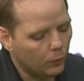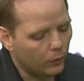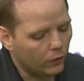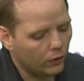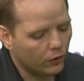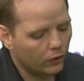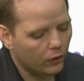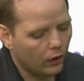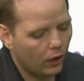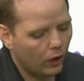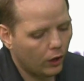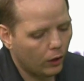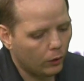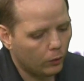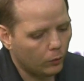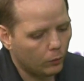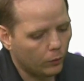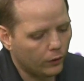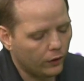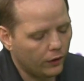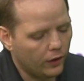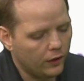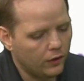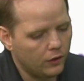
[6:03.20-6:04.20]
was slow.
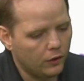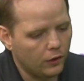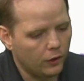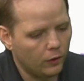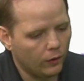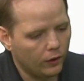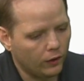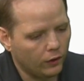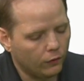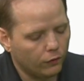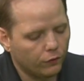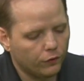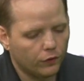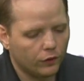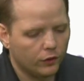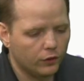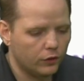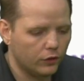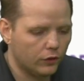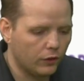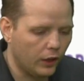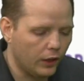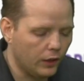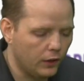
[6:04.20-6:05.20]
With engineering, the
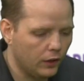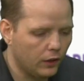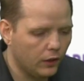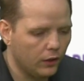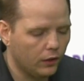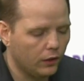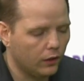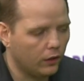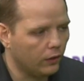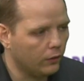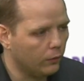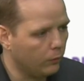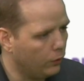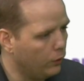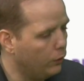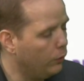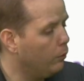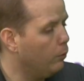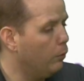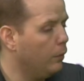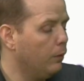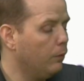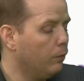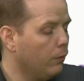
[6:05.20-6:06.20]
first criteria we,
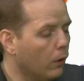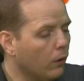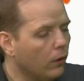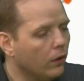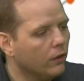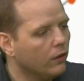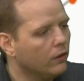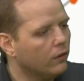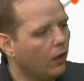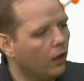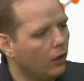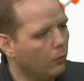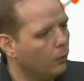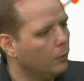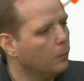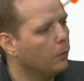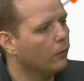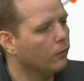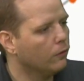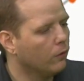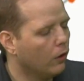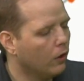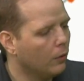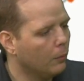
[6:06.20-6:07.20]
we focused on was
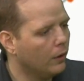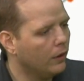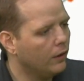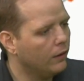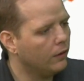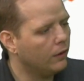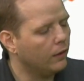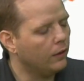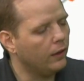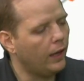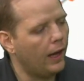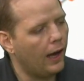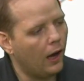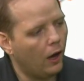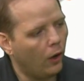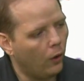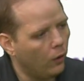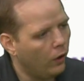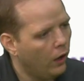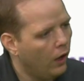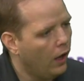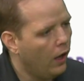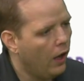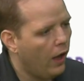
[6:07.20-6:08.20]
performance. And
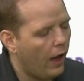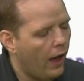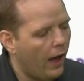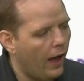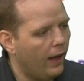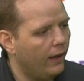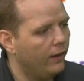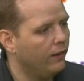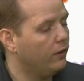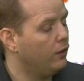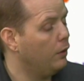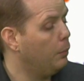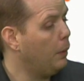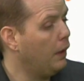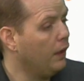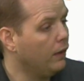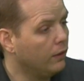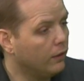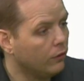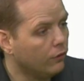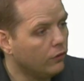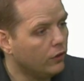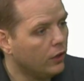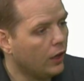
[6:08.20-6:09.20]
now, as the
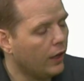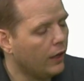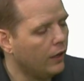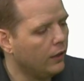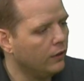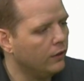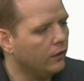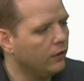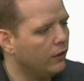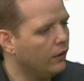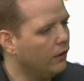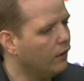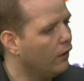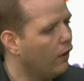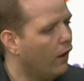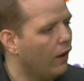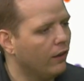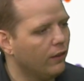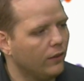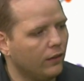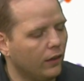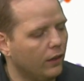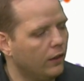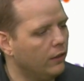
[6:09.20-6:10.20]
pace of change
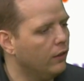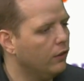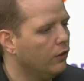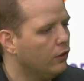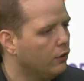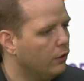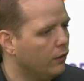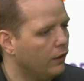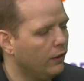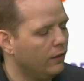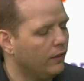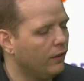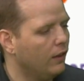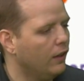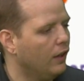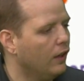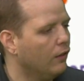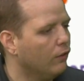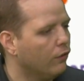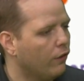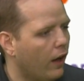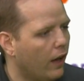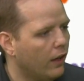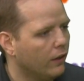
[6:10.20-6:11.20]
across the industry is
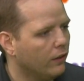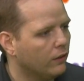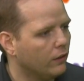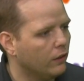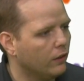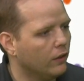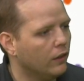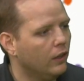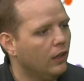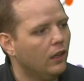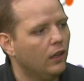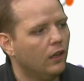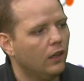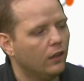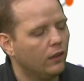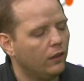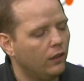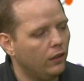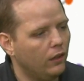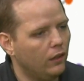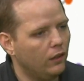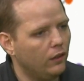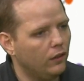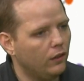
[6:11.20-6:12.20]
getting faster,
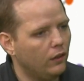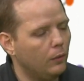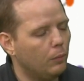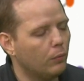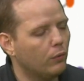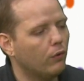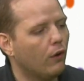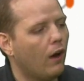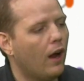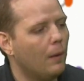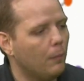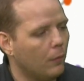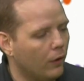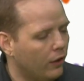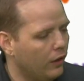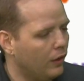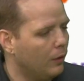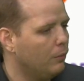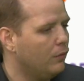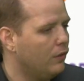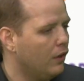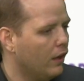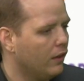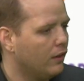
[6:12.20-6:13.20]
the, the primary
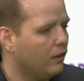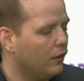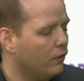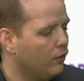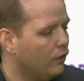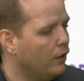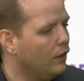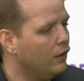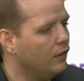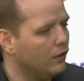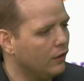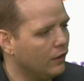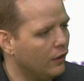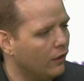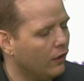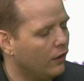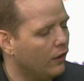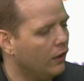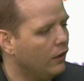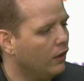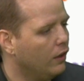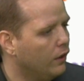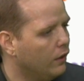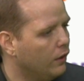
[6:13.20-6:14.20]
objective in
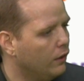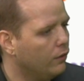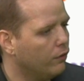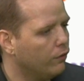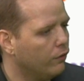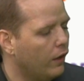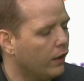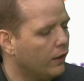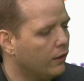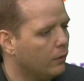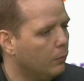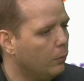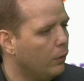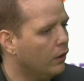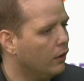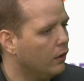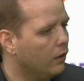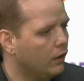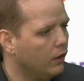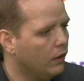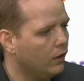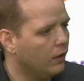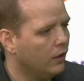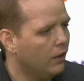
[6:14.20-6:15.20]
engineering is
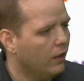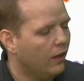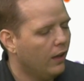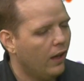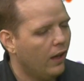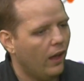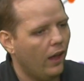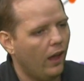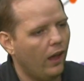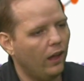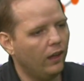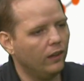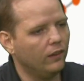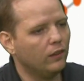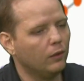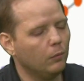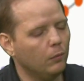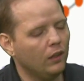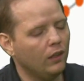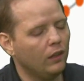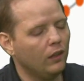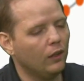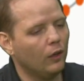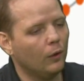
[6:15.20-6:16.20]
flexibility. And to
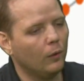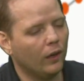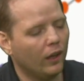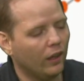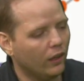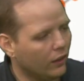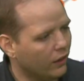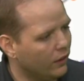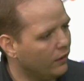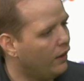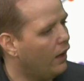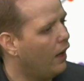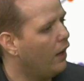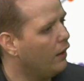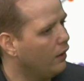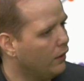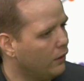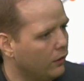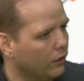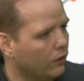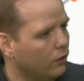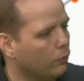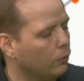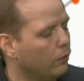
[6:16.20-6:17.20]
me, you know, when I heard that,
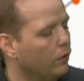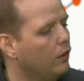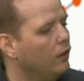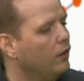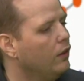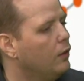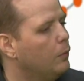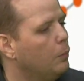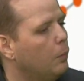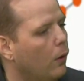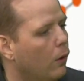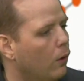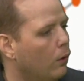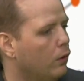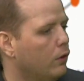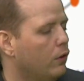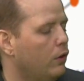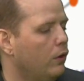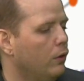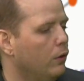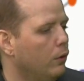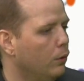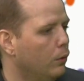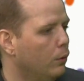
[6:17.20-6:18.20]
it just really spoke
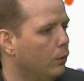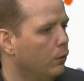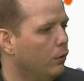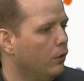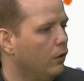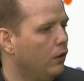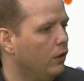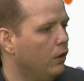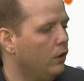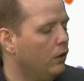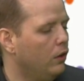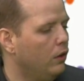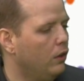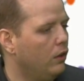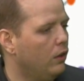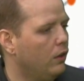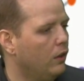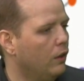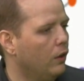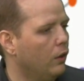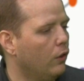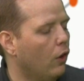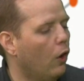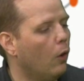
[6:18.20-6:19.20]
to
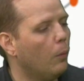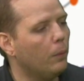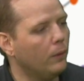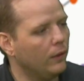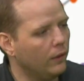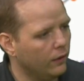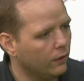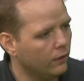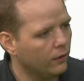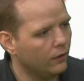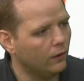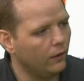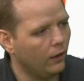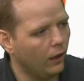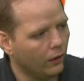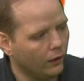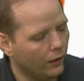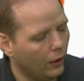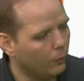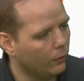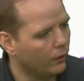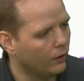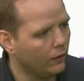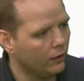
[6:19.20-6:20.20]
the, you know, the openness of the Dell
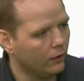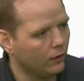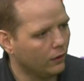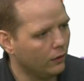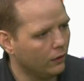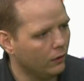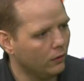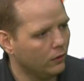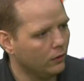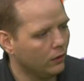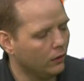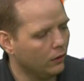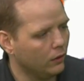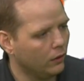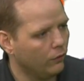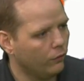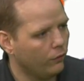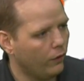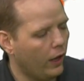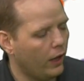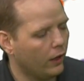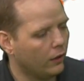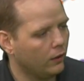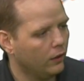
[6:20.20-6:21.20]
networking solution and the
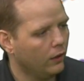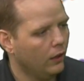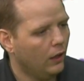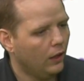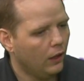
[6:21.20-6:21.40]
fact,